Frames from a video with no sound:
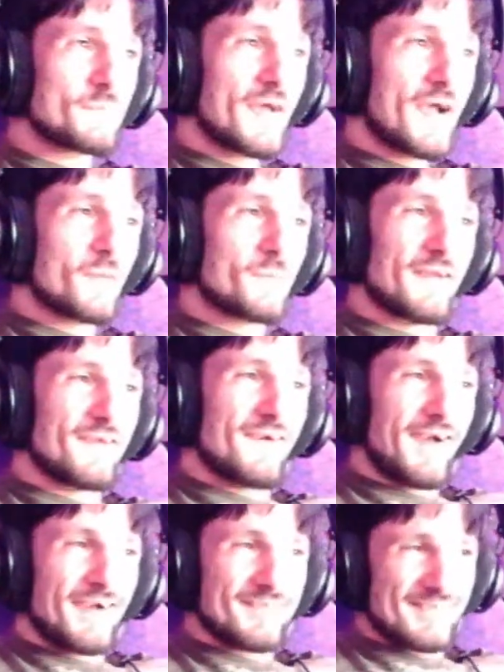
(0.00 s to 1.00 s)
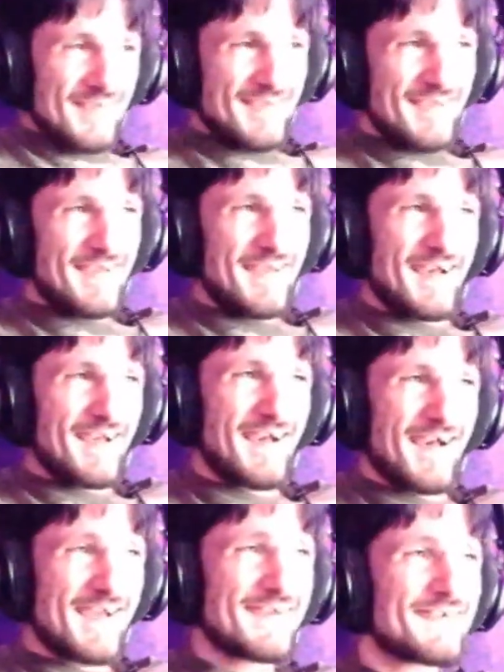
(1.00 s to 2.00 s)
now, but I don't have
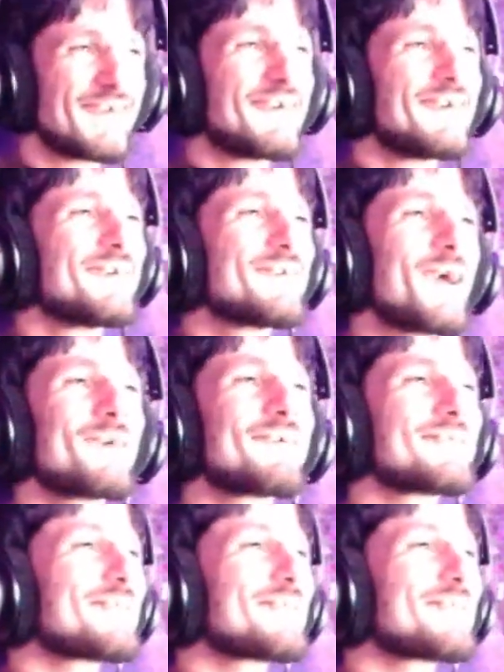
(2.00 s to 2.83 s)
it. Yeah, we